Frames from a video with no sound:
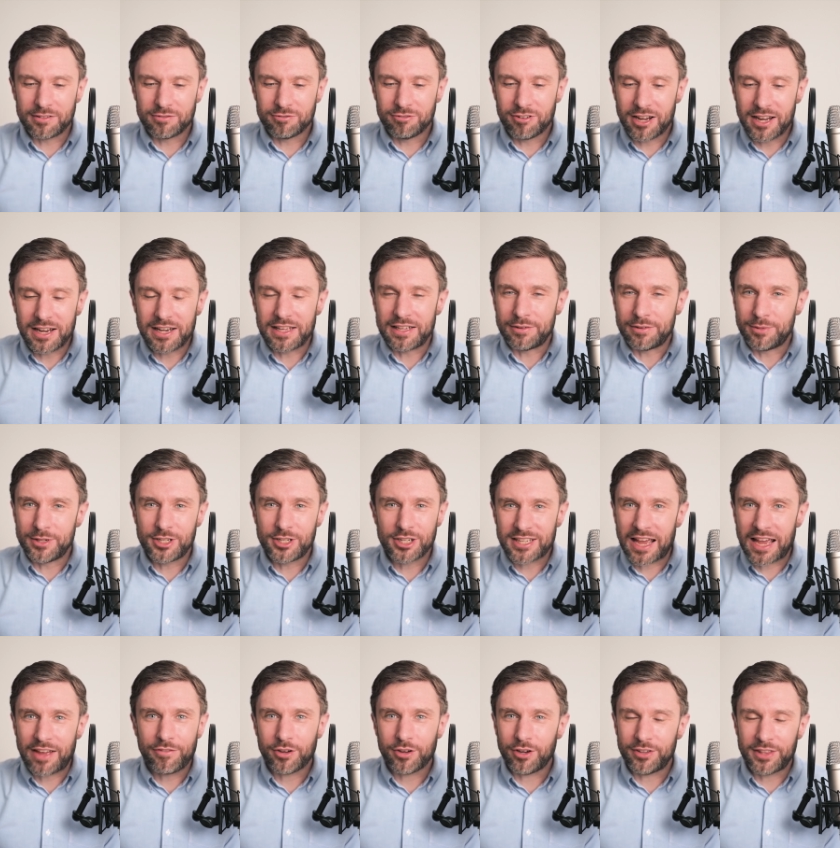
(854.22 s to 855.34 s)
really, we just
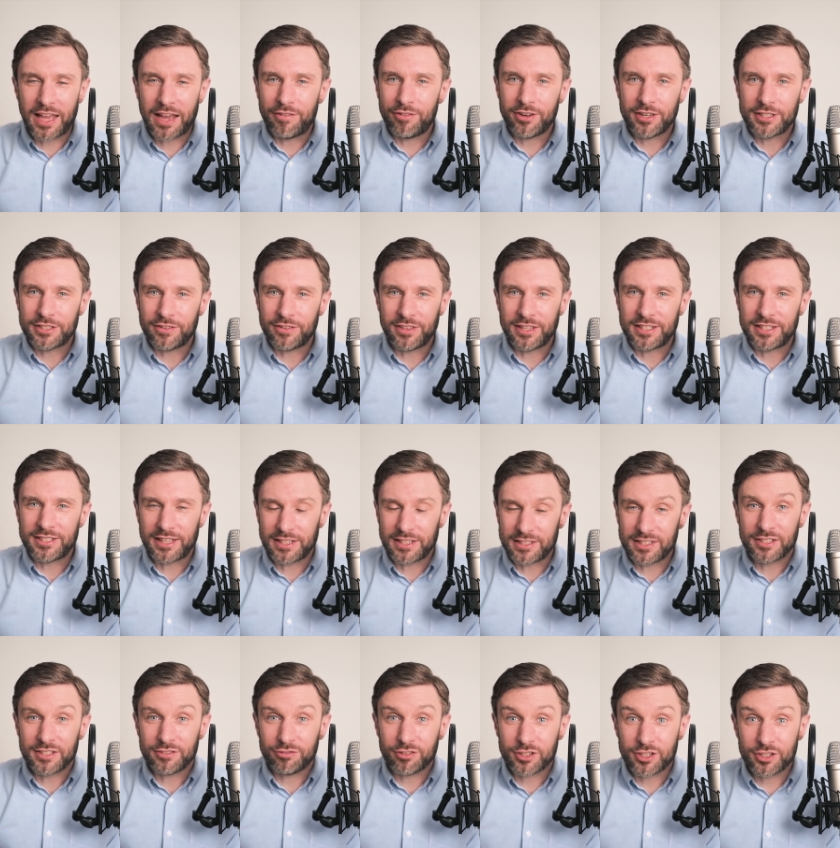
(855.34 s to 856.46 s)
haven't got the evidence of these things,
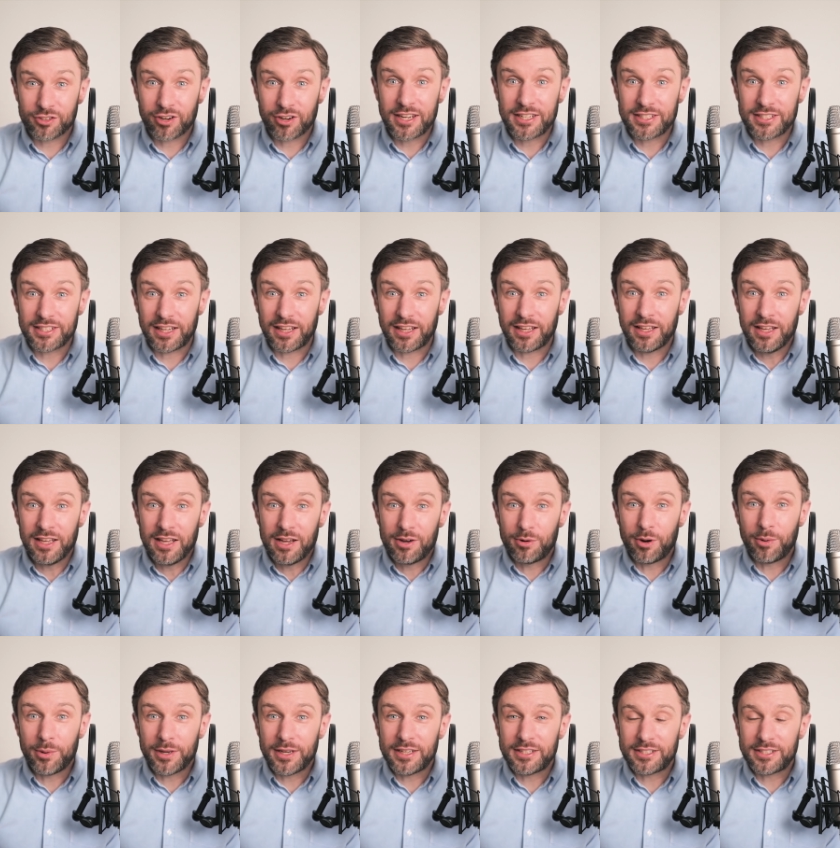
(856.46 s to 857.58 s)
and it's frustrating.
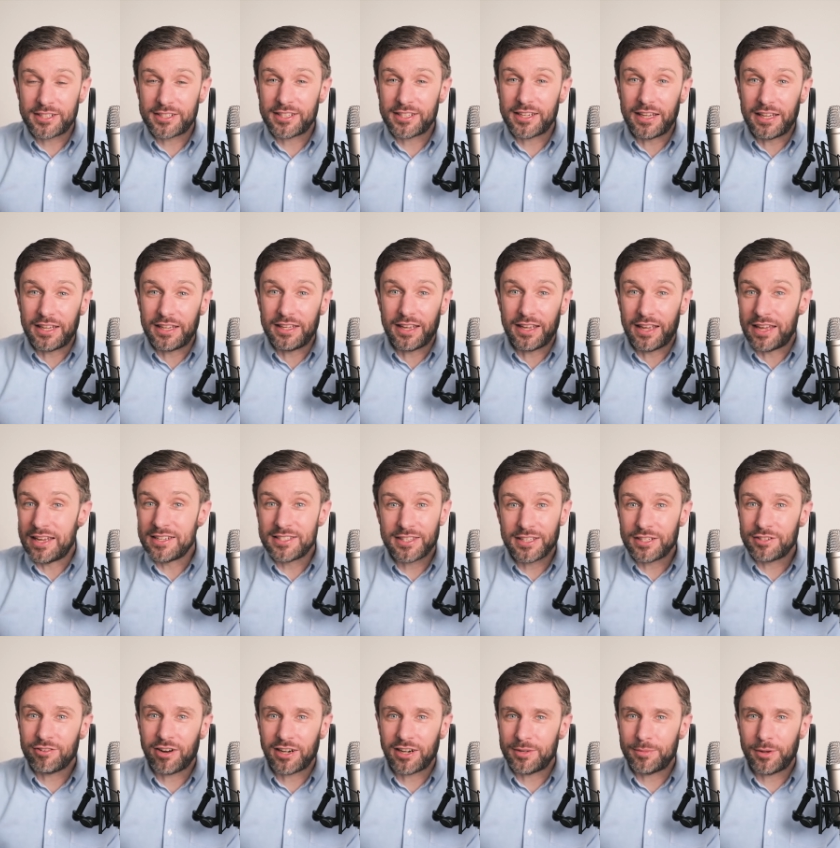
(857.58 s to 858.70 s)
What we need to see is
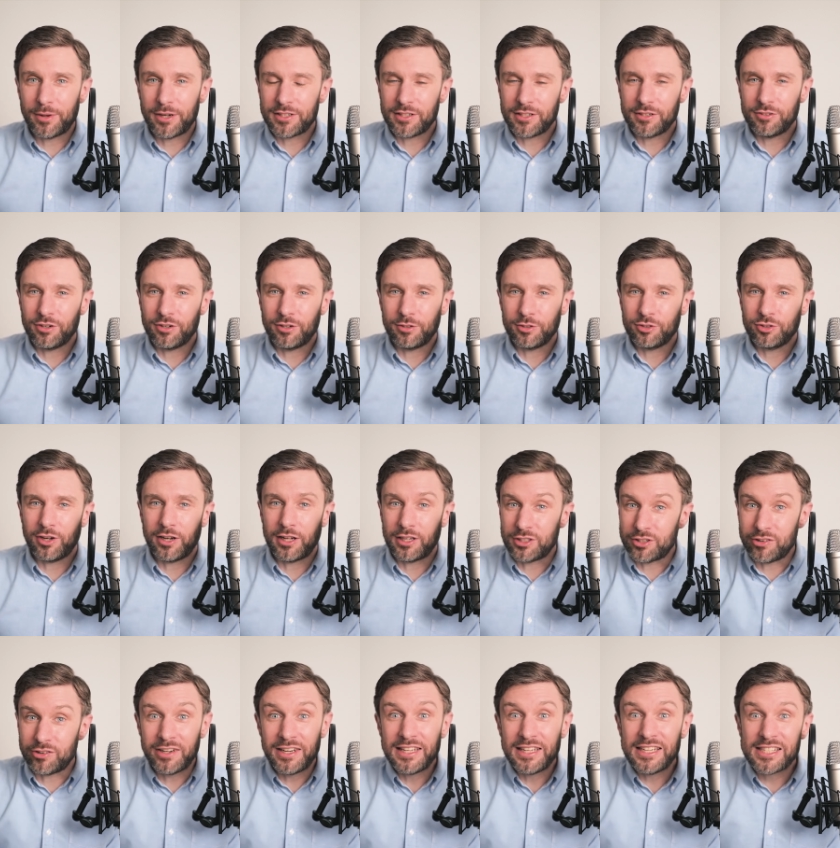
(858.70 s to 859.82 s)
these randomized controlled trials,
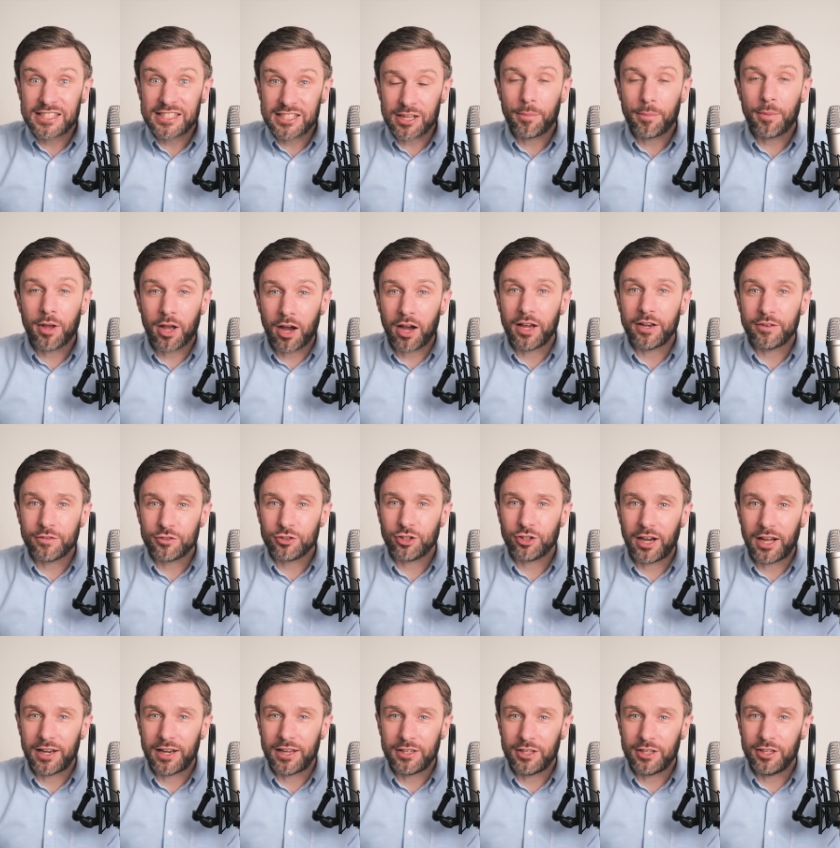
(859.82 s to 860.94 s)
or at least some kind of
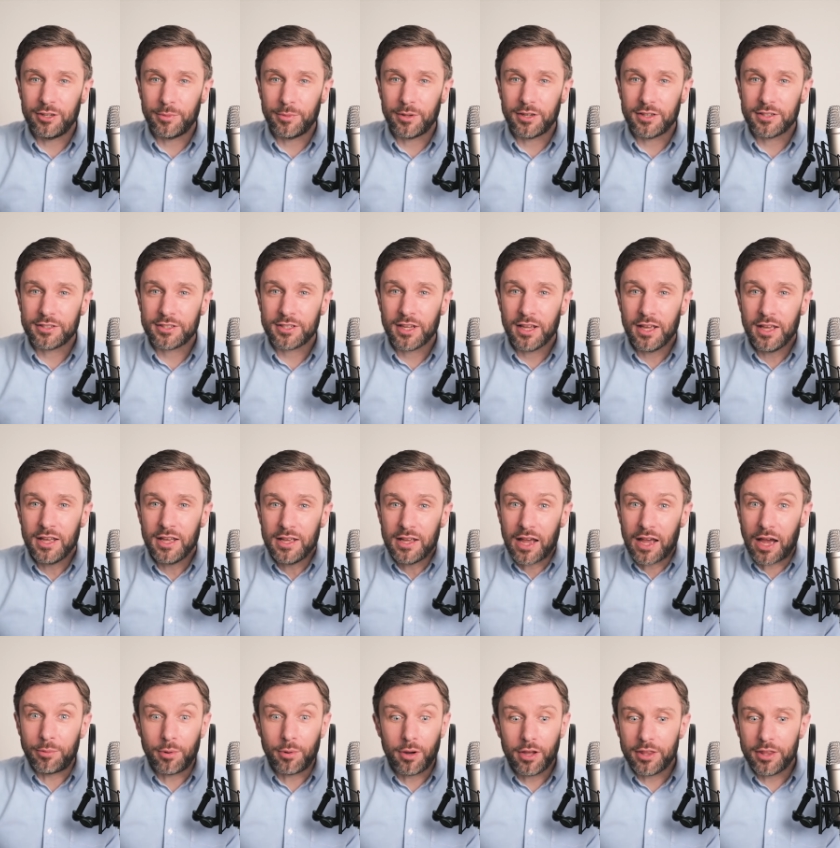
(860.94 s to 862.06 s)
trial in humans.
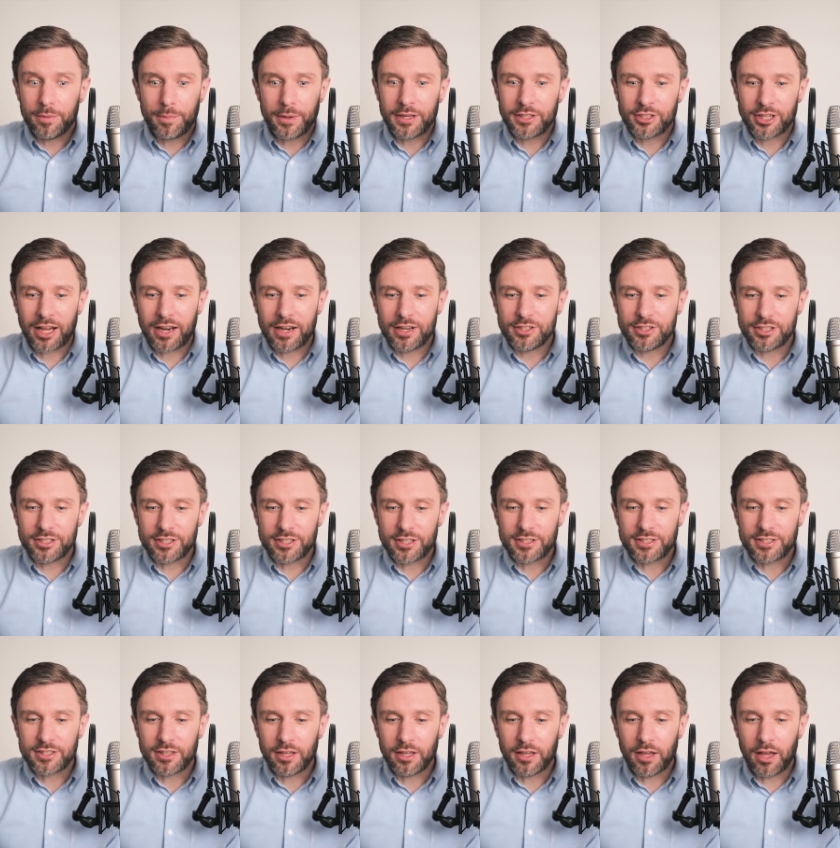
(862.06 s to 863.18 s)
And one of the big challenges
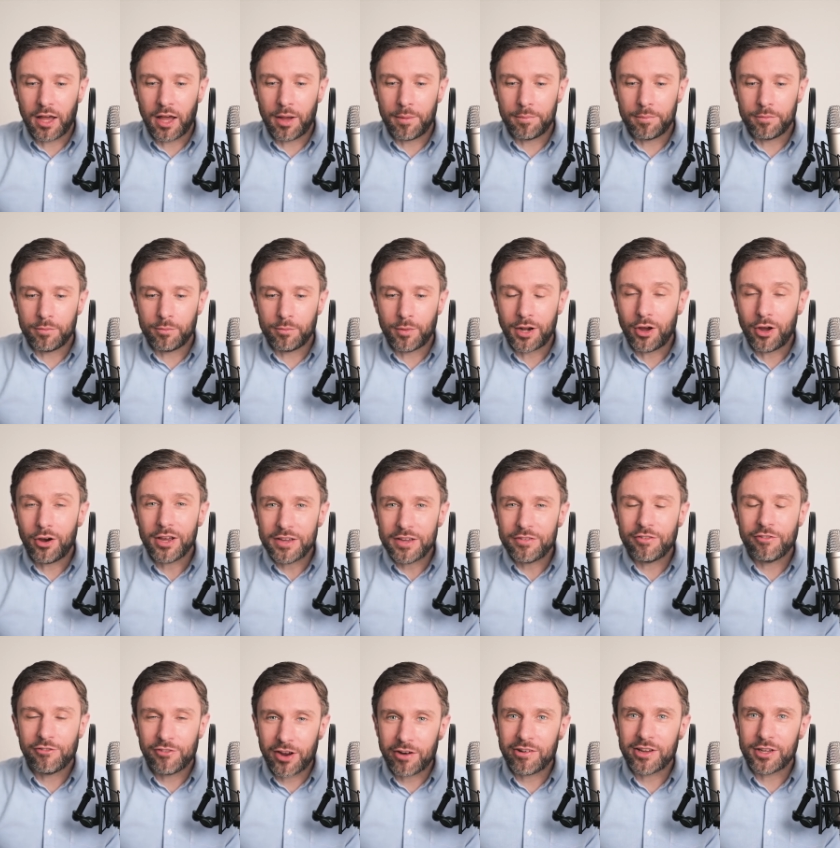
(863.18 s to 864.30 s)
is that um, we're not
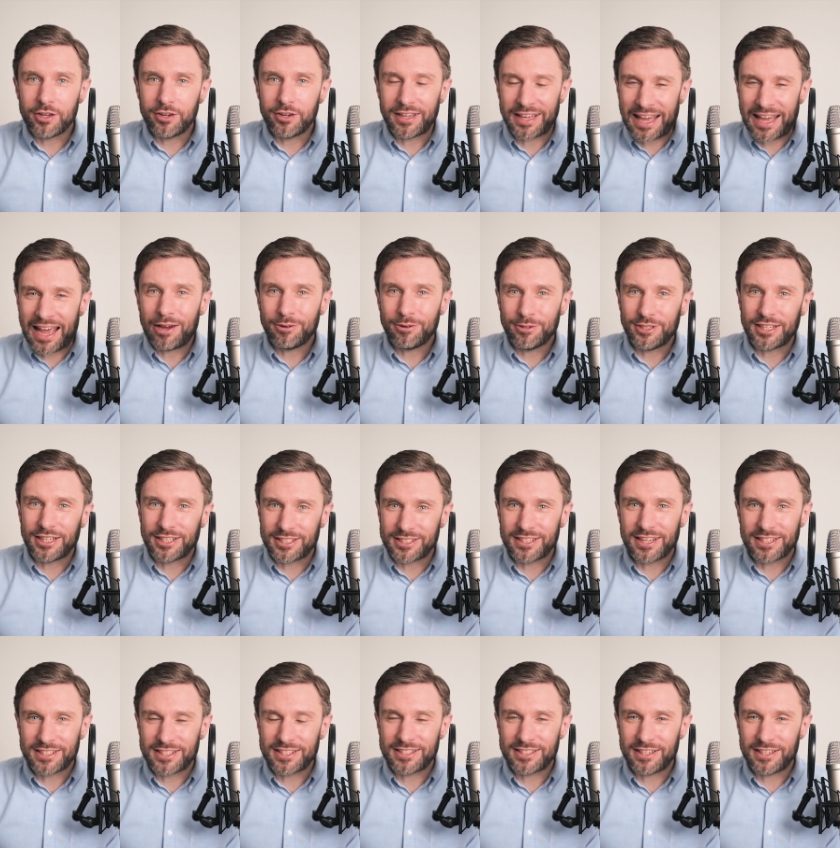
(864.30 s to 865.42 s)
even very good at counting
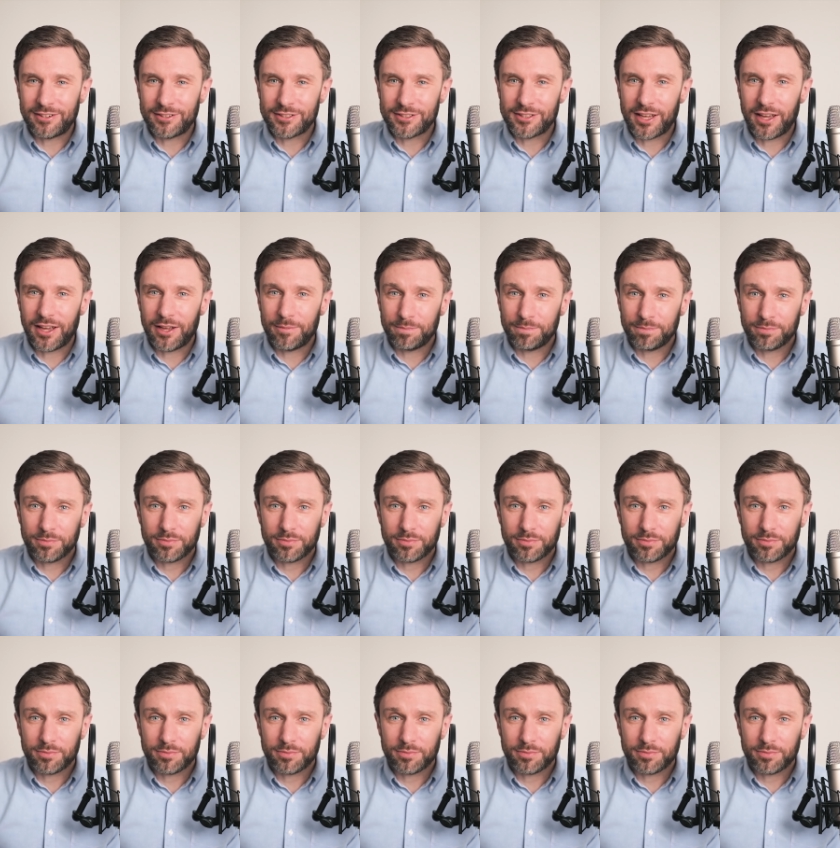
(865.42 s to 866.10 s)
senescent cells yet.